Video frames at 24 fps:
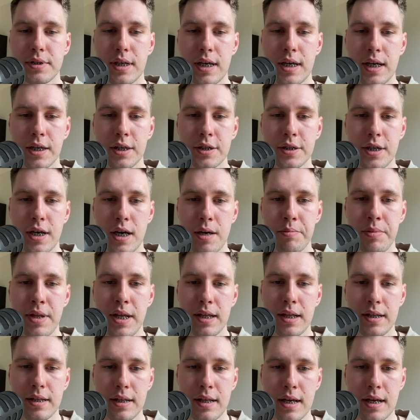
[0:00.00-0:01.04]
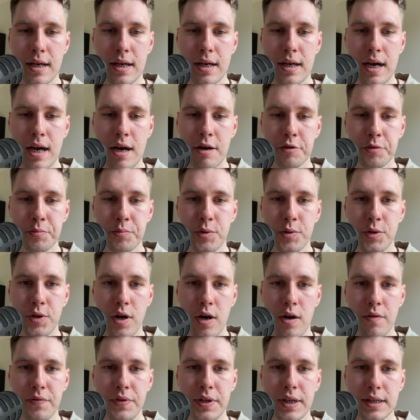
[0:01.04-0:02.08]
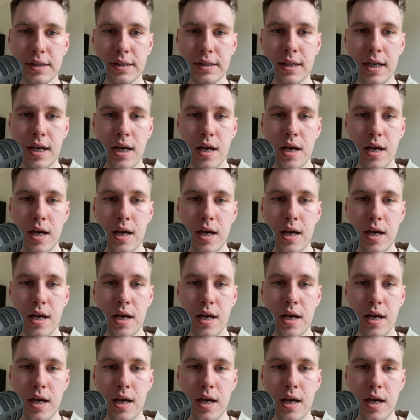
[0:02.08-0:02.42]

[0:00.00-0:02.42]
I could update the output of this.